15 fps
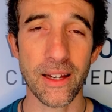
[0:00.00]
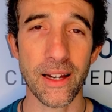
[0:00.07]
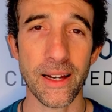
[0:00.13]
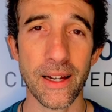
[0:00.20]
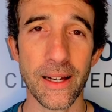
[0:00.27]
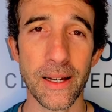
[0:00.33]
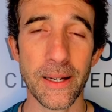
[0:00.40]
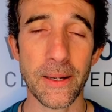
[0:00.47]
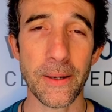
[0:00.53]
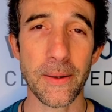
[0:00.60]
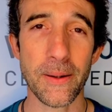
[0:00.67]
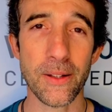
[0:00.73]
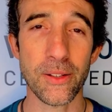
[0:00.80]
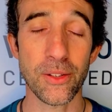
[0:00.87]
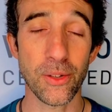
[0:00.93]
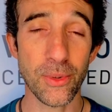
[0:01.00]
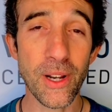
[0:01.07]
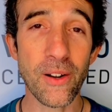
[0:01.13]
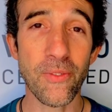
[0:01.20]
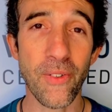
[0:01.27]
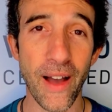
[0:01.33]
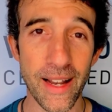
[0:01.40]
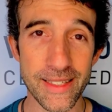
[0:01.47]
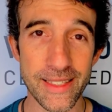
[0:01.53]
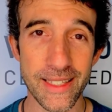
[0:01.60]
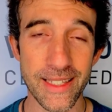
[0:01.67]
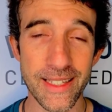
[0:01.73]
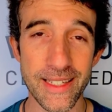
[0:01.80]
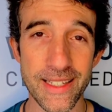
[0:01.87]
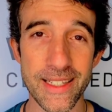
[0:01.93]
The real fact
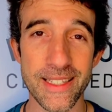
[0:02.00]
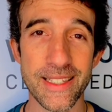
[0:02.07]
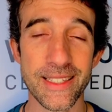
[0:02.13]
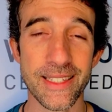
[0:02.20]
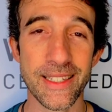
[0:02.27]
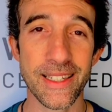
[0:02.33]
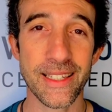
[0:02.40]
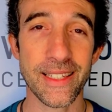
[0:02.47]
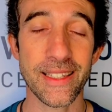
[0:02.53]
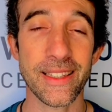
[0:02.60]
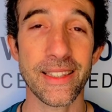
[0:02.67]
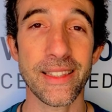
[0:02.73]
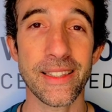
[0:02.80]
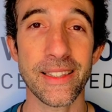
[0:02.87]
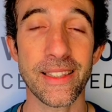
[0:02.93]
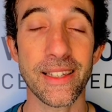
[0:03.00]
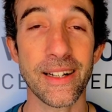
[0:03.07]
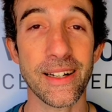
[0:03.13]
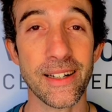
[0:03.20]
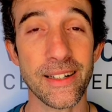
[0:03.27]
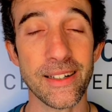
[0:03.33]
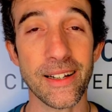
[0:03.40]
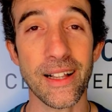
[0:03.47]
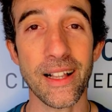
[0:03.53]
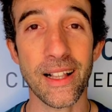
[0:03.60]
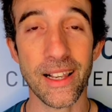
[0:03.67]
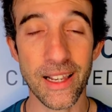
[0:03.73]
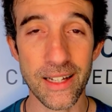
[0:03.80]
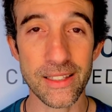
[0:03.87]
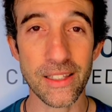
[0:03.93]
is there are a
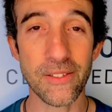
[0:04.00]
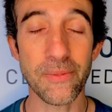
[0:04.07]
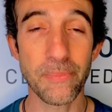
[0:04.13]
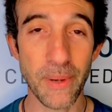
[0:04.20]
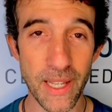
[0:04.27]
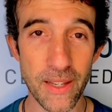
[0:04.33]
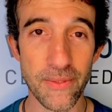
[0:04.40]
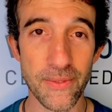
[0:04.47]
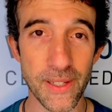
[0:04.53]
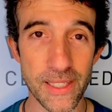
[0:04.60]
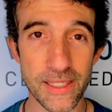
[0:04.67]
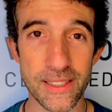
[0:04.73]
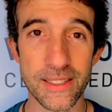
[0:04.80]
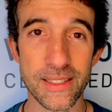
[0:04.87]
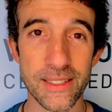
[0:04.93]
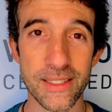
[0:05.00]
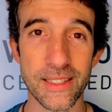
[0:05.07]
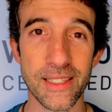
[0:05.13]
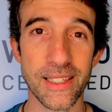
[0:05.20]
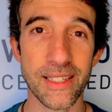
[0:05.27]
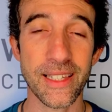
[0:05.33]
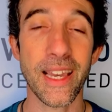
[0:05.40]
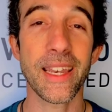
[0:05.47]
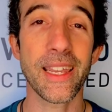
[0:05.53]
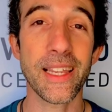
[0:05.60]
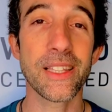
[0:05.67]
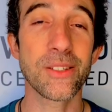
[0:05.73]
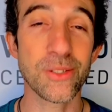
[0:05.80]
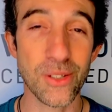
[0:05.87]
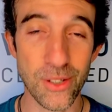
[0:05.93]
lot of benefit getting
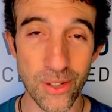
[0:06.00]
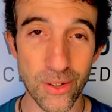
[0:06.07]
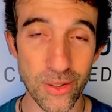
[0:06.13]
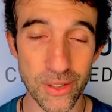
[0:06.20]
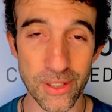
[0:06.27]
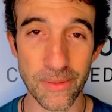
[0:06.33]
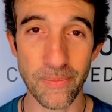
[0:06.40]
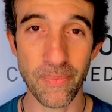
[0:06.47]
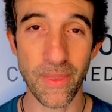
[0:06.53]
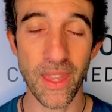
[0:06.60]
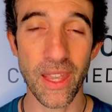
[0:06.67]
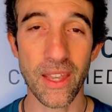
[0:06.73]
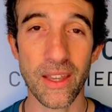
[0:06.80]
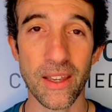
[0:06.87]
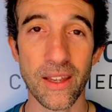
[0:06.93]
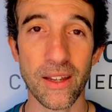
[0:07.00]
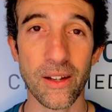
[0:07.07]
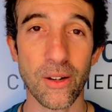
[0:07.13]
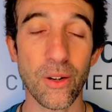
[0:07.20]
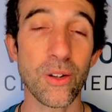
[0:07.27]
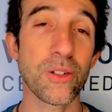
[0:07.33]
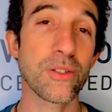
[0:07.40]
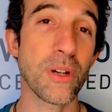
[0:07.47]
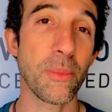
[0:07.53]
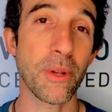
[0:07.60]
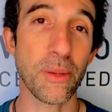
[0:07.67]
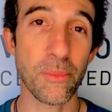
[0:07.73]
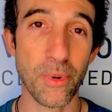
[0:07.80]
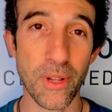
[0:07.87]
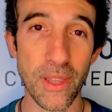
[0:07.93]
into the cold, also
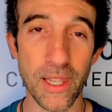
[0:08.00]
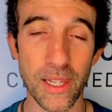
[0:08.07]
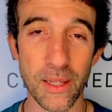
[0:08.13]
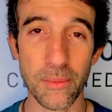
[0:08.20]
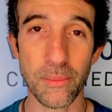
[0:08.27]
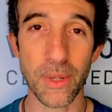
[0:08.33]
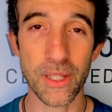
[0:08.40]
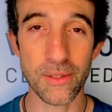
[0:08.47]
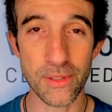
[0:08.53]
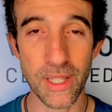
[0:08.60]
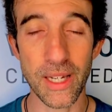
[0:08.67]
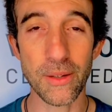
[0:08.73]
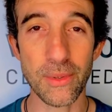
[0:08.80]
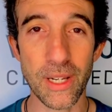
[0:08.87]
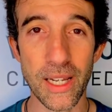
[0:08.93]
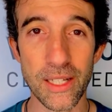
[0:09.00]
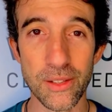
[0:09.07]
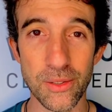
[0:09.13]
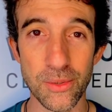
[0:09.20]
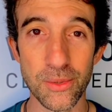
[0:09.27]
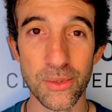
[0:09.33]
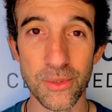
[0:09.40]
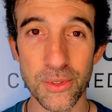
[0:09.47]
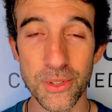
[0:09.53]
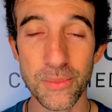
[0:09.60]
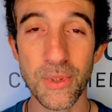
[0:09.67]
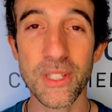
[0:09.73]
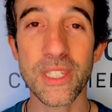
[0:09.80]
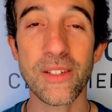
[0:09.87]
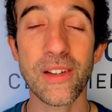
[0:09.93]
about breathing. But today I would like to
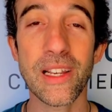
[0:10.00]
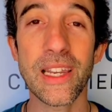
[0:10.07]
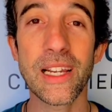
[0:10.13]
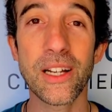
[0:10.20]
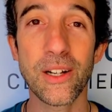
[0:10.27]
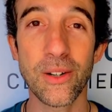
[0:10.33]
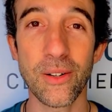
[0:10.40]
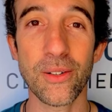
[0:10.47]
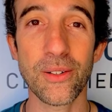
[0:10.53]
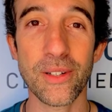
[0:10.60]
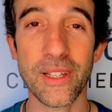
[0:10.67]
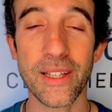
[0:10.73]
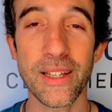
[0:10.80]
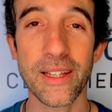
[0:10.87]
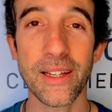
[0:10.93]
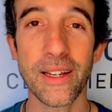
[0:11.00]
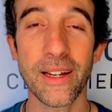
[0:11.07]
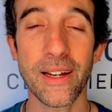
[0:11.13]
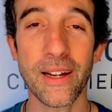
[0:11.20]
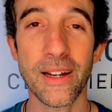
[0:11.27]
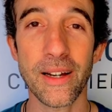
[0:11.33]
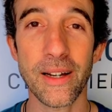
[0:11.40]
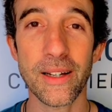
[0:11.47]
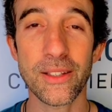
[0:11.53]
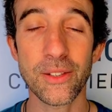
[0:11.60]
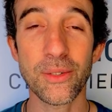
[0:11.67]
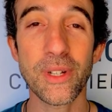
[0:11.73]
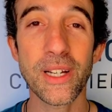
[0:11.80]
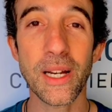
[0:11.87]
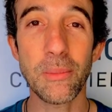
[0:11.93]
specifically
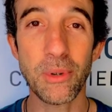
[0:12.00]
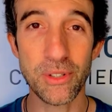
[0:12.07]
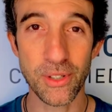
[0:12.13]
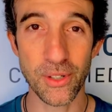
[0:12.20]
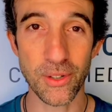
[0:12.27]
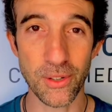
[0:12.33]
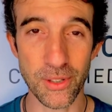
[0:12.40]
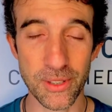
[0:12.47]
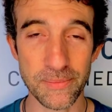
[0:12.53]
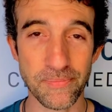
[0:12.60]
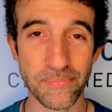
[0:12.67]
talking about the cold.